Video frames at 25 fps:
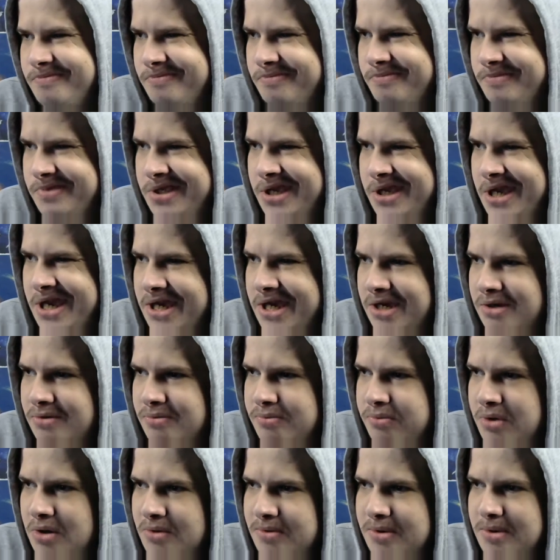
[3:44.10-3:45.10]
yeah,
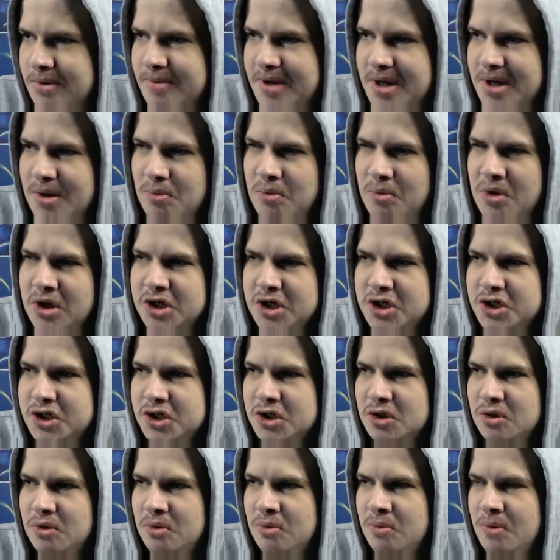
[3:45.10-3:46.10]
probably about one
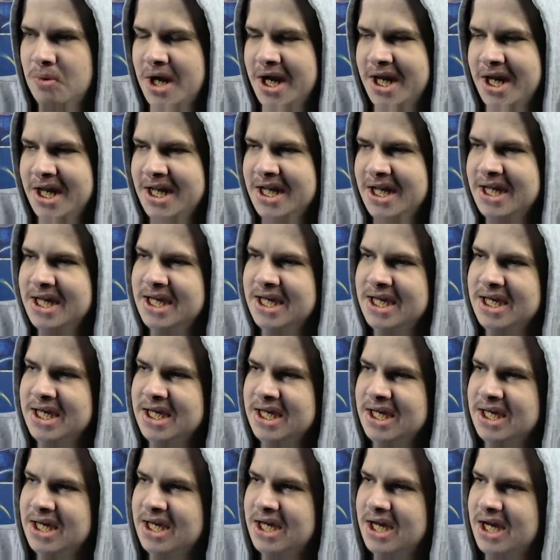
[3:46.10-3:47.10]
shot away
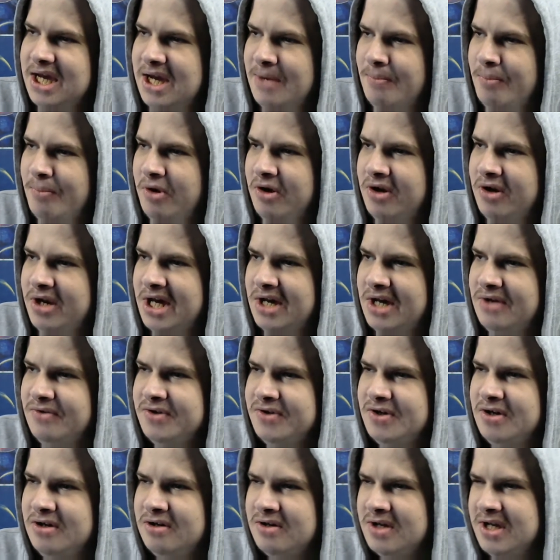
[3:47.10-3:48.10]
and putting it on
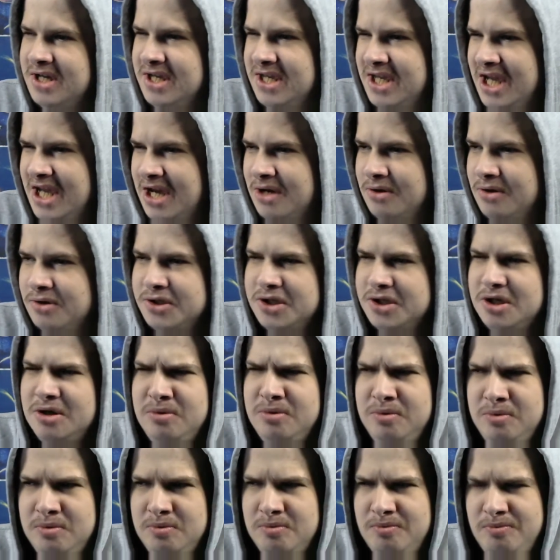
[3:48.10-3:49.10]
target, yeah.
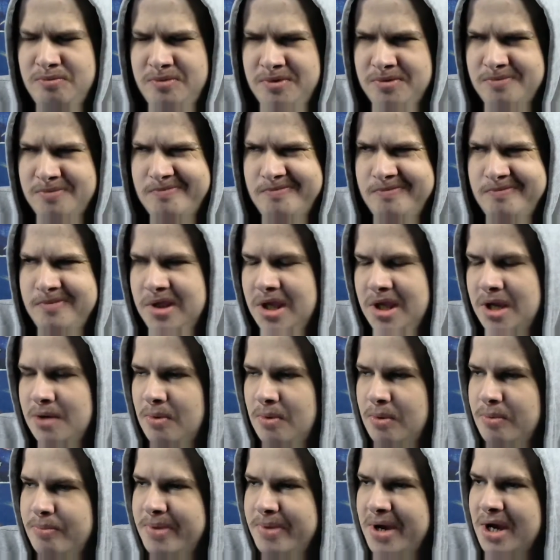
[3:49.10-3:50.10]
So, yeah, we're
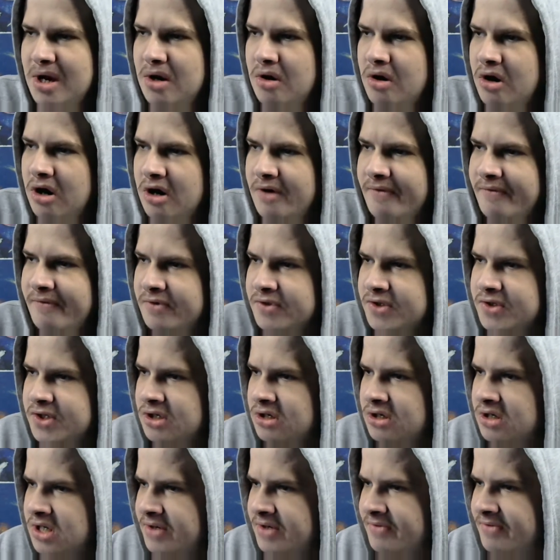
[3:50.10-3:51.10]
about half on
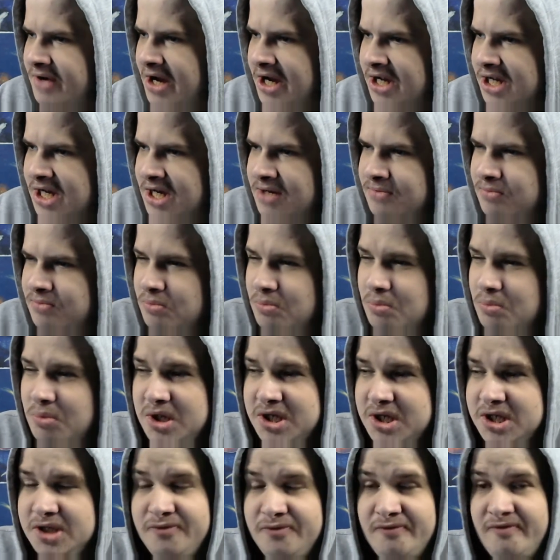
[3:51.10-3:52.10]
target that game, which
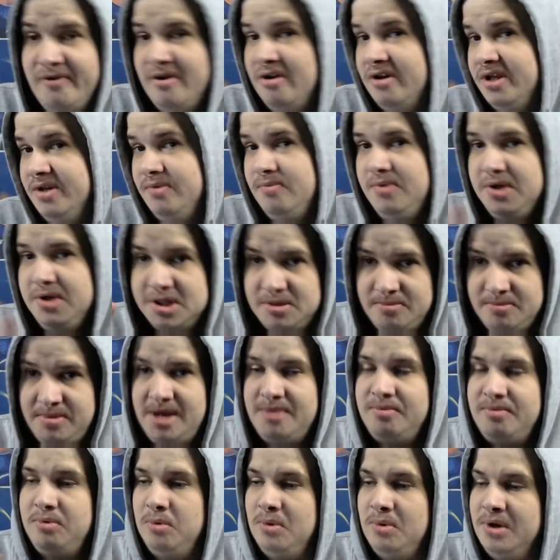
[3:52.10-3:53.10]
is fine, which I'm
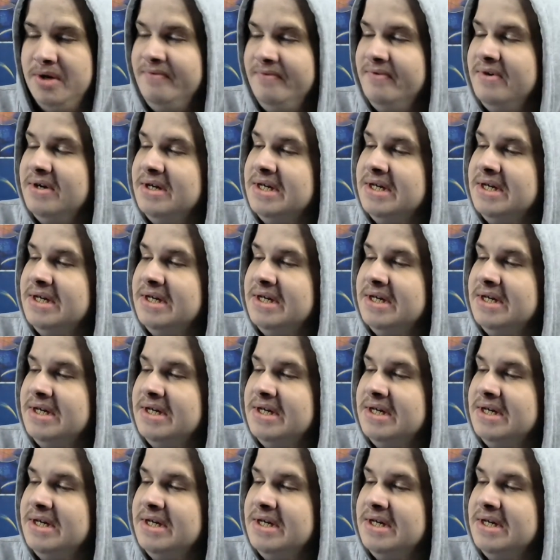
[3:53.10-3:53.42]
happy with.